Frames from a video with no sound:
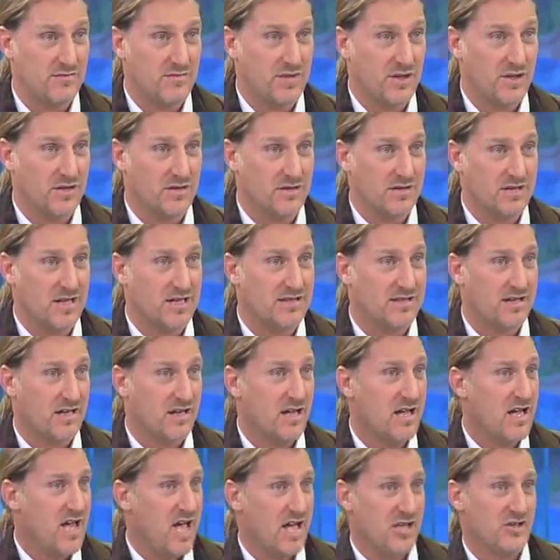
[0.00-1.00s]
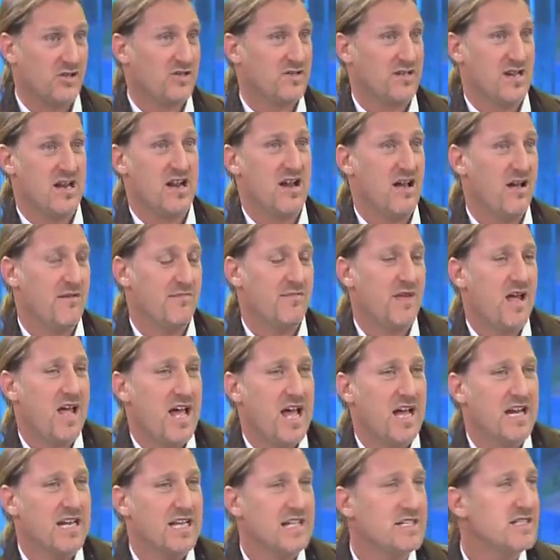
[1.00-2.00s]
because that's just
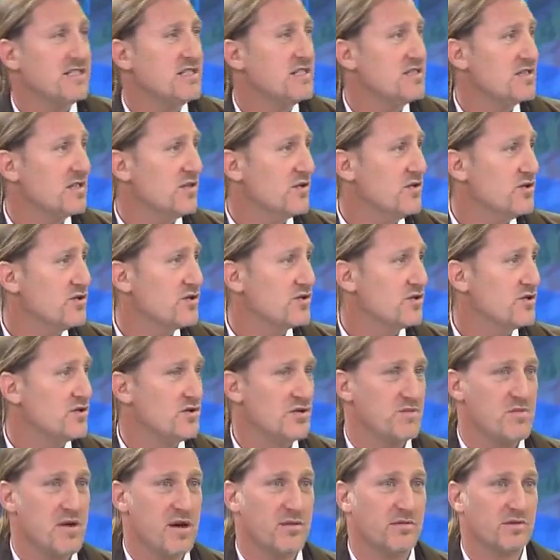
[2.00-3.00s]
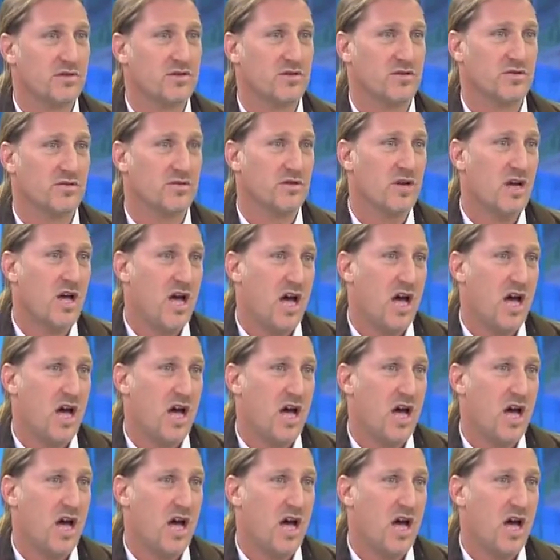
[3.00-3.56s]
an easy solution to be able to